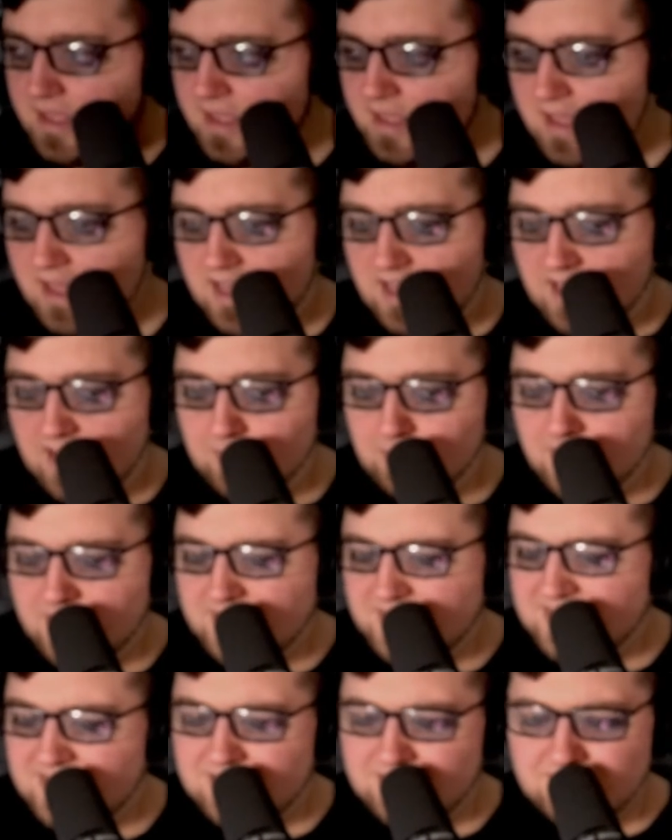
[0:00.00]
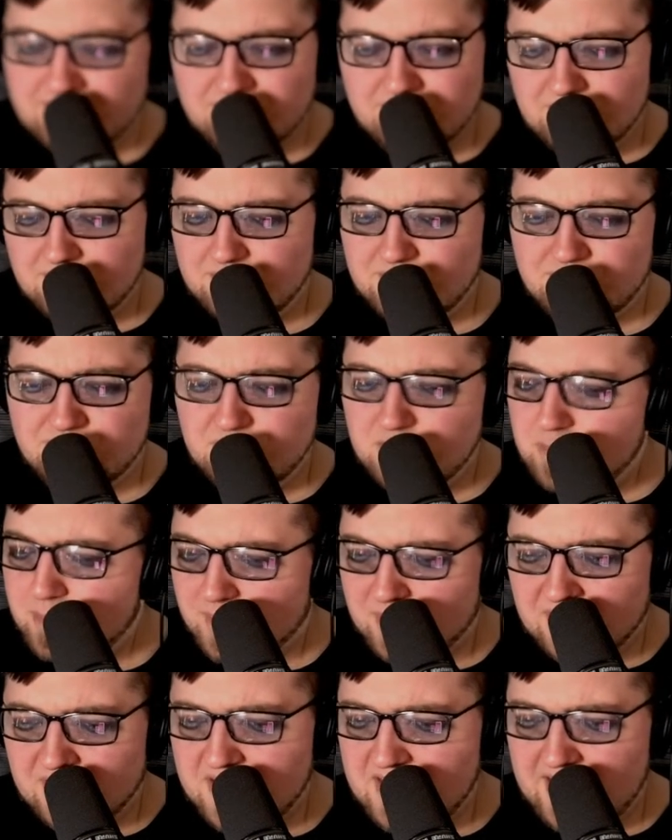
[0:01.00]
But it sounds
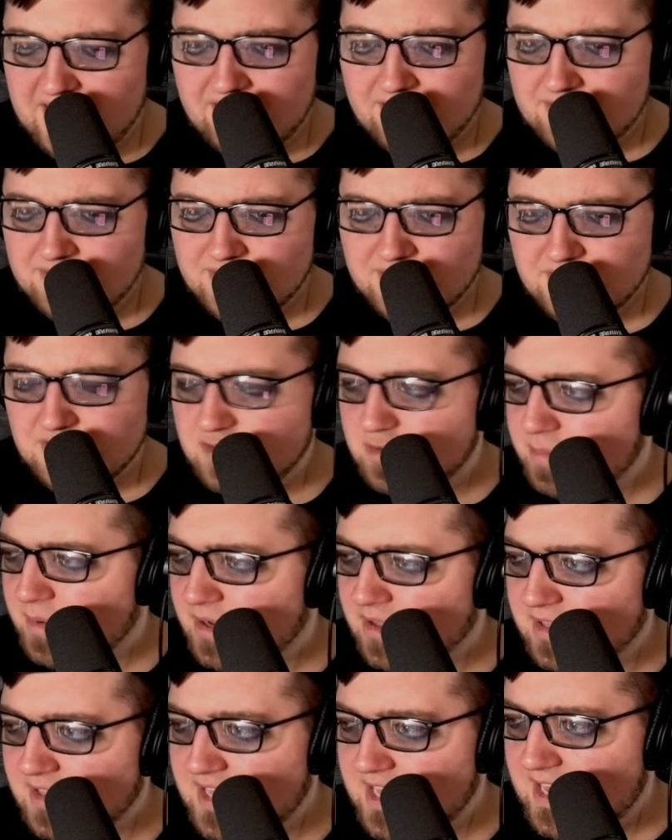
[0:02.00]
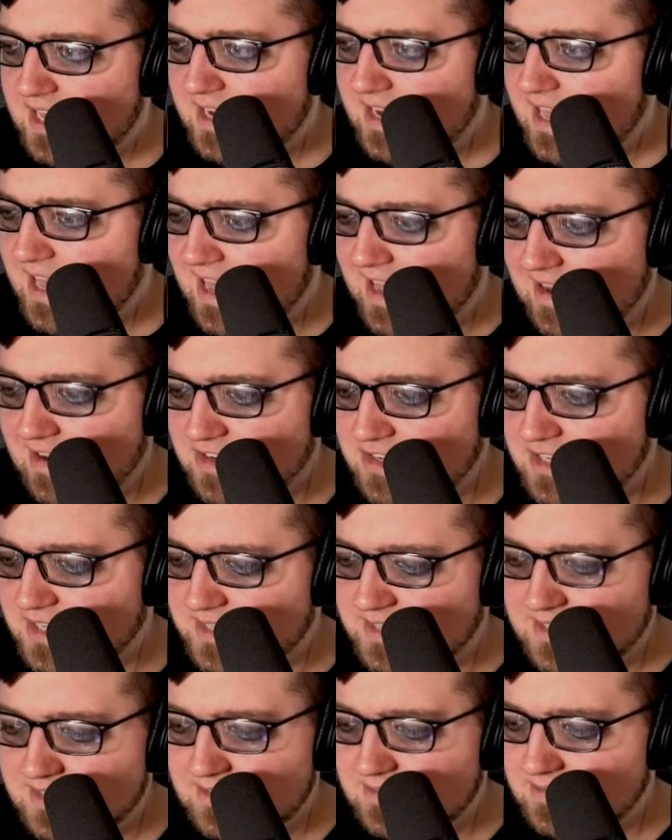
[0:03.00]
super clean and just